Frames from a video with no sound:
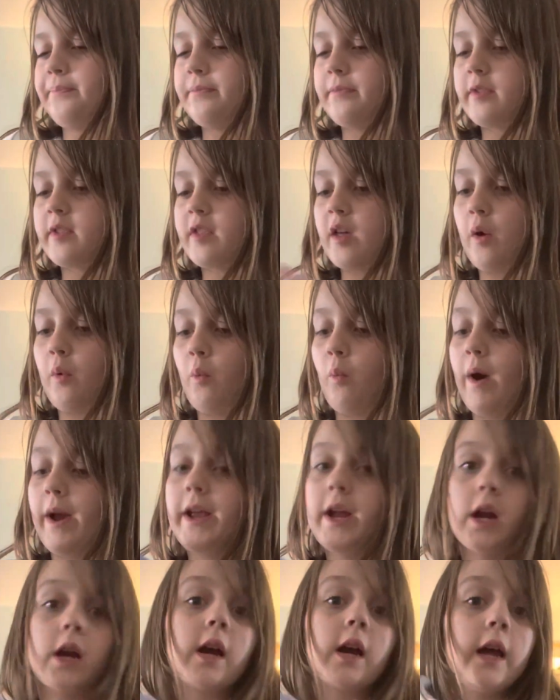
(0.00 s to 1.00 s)
So what
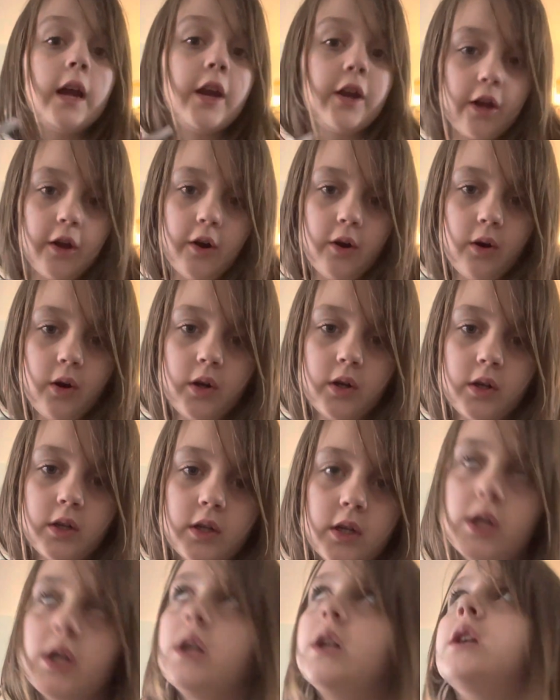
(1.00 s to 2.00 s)
you're gonna do
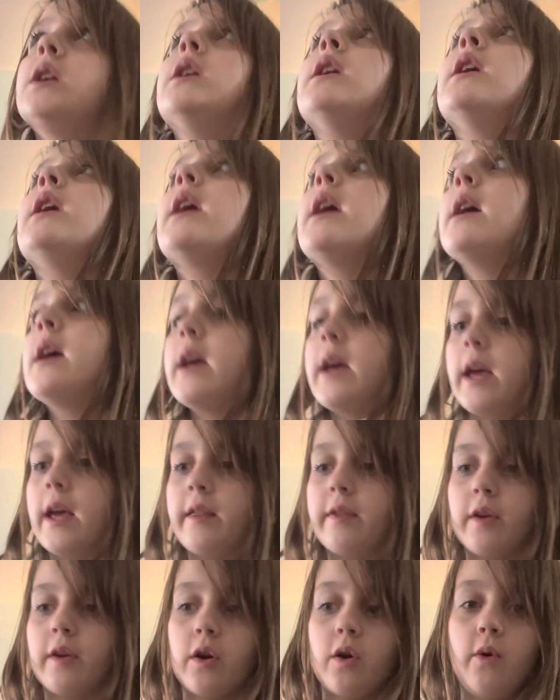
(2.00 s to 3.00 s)

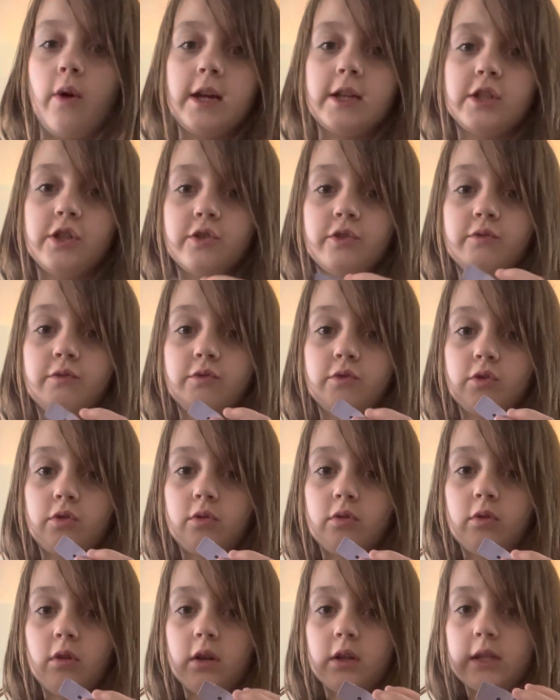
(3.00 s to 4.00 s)
is you're going to
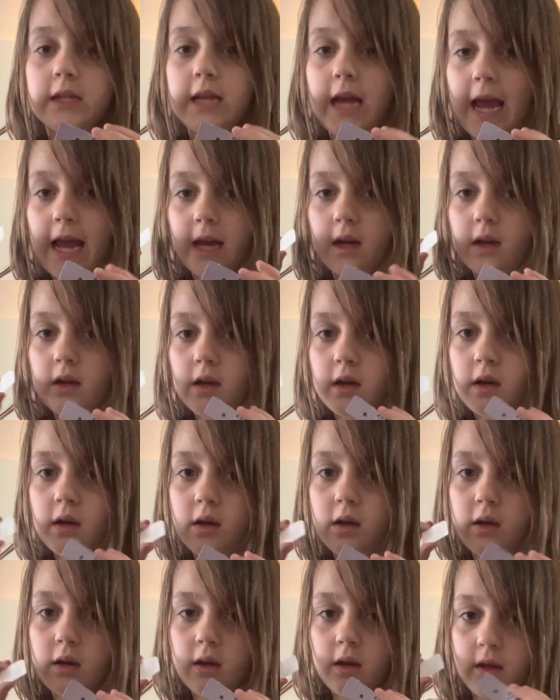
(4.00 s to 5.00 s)
take
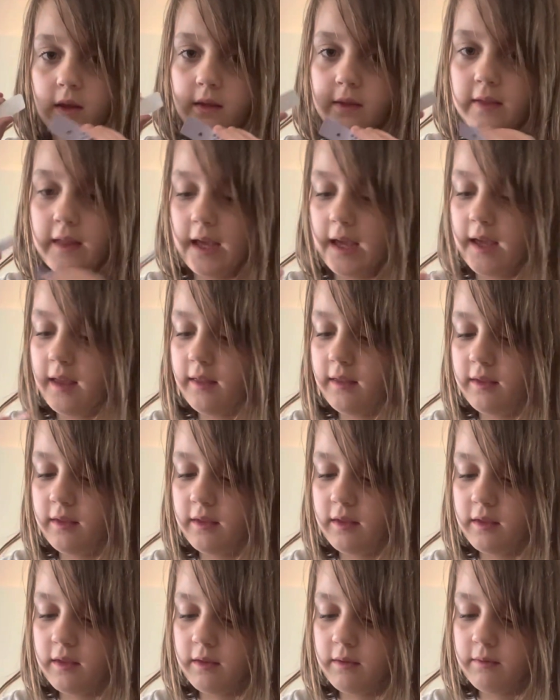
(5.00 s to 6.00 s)

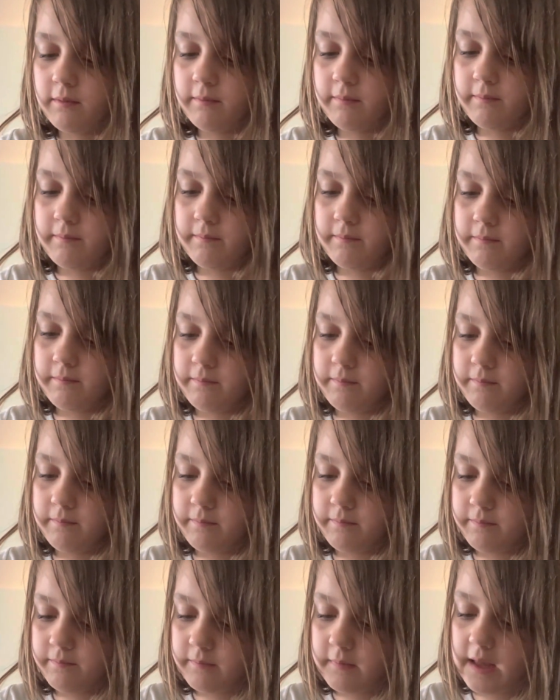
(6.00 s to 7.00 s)
these,
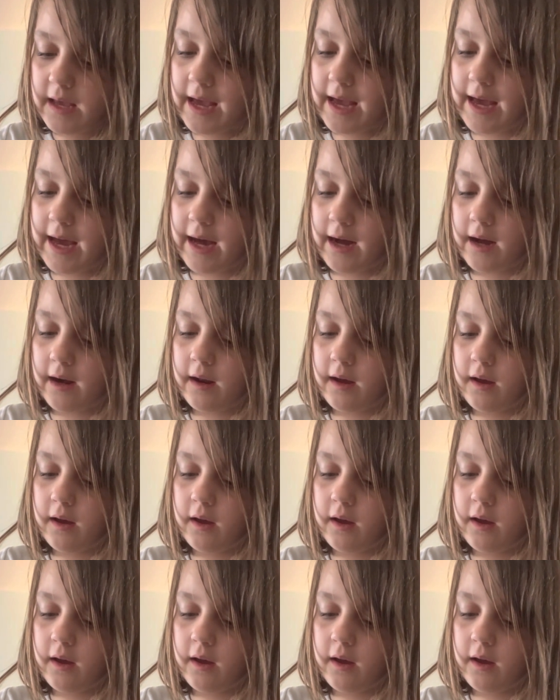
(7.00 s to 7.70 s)
and